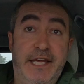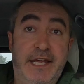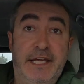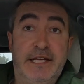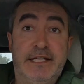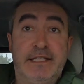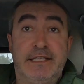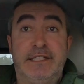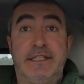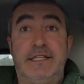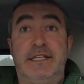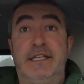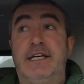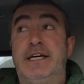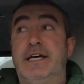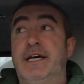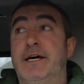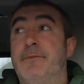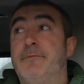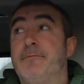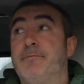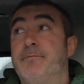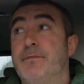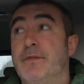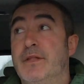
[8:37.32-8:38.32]
and
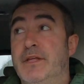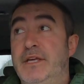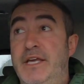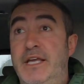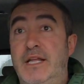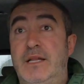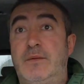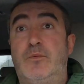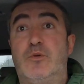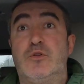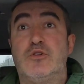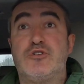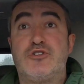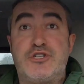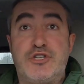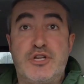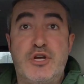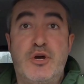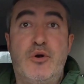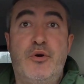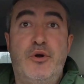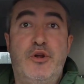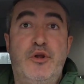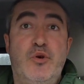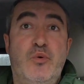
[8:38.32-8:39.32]
it will
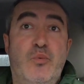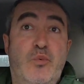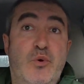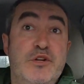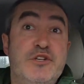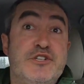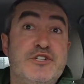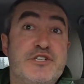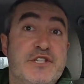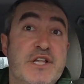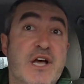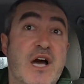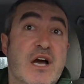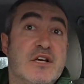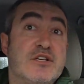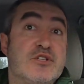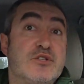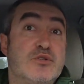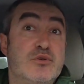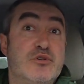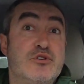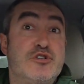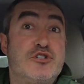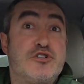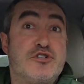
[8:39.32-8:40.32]
show you which stocks
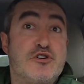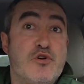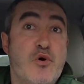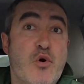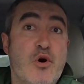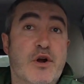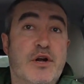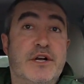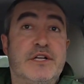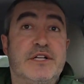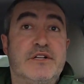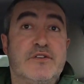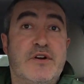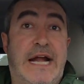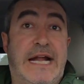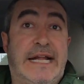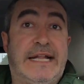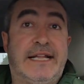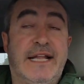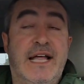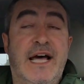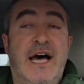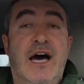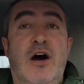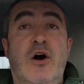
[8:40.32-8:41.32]
to short right
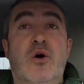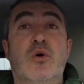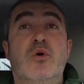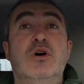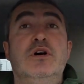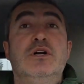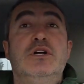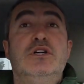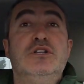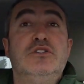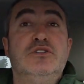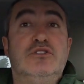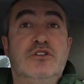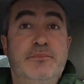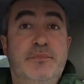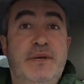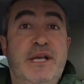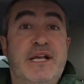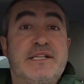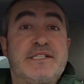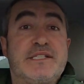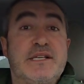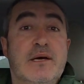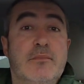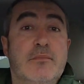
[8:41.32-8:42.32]
now to
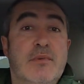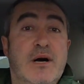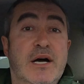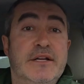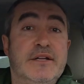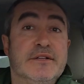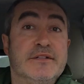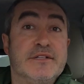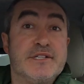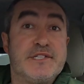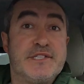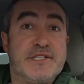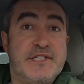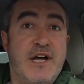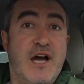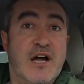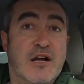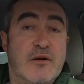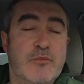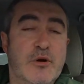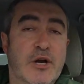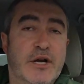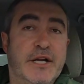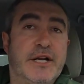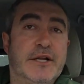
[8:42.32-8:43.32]
make some money on the stock
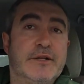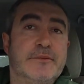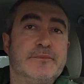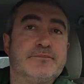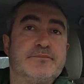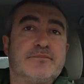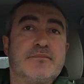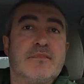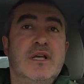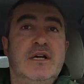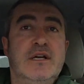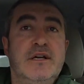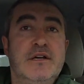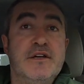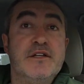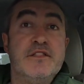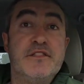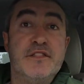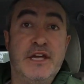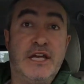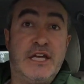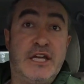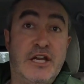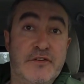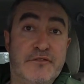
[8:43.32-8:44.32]
market.
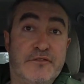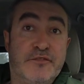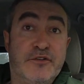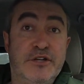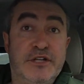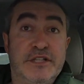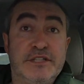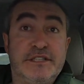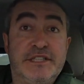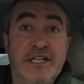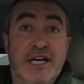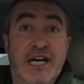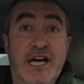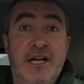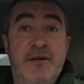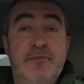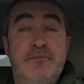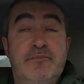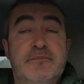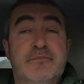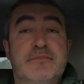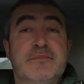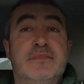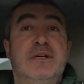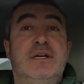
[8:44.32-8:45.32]
Thank you for your
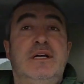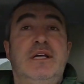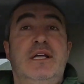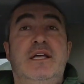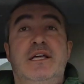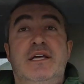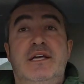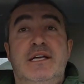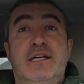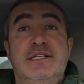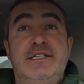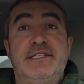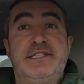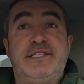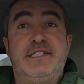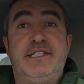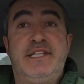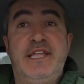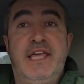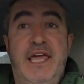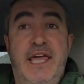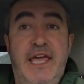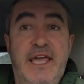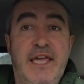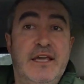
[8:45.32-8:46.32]
time.
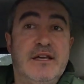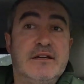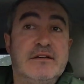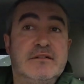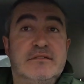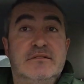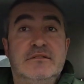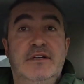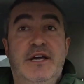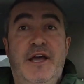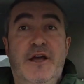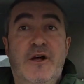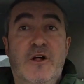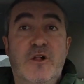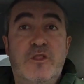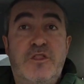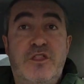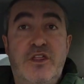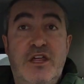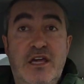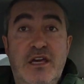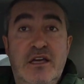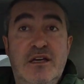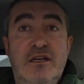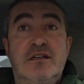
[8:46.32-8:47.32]
Stay
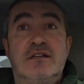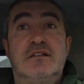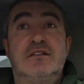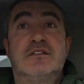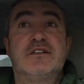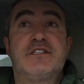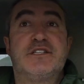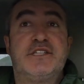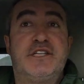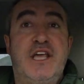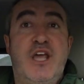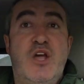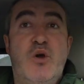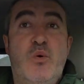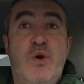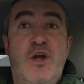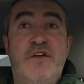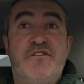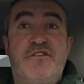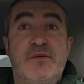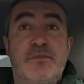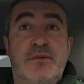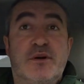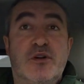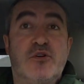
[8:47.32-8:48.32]
healthy, stay
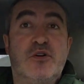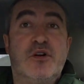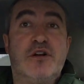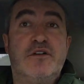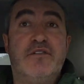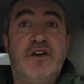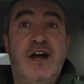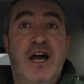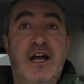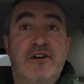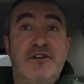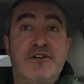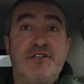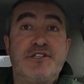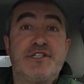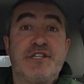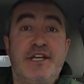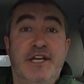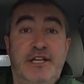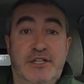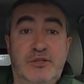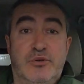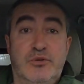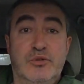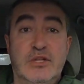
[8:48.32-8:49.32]
away from coronavirus,
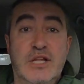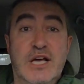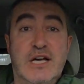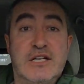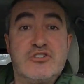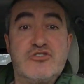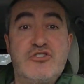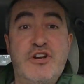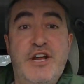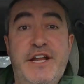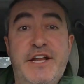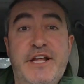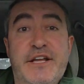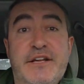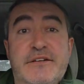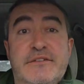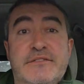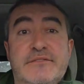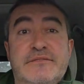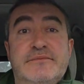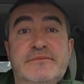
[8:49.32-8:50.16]
and good luck trading.